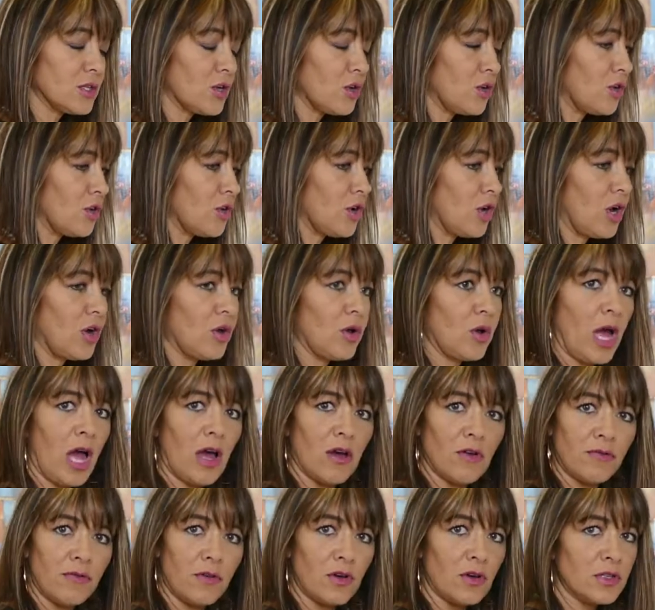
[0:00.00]
going to go,
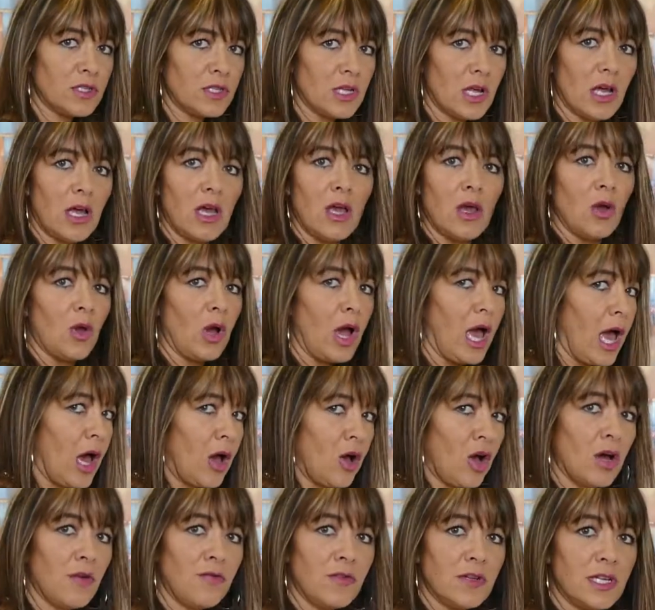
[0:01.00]
how fast, how
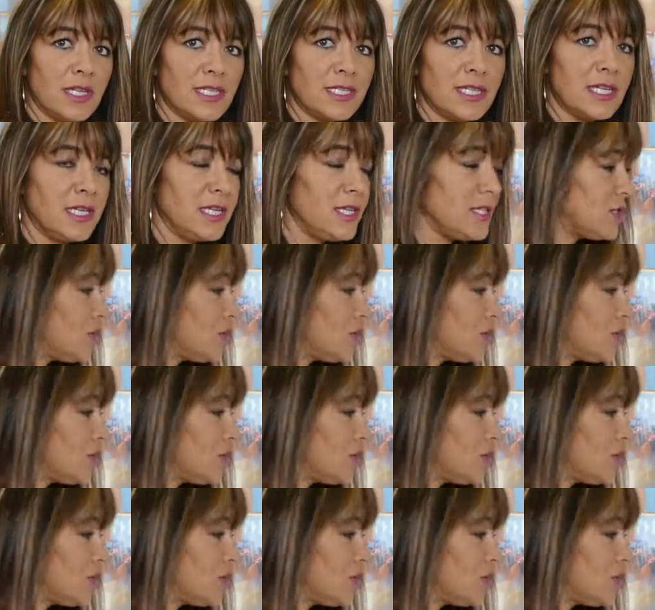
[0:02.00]
often does it need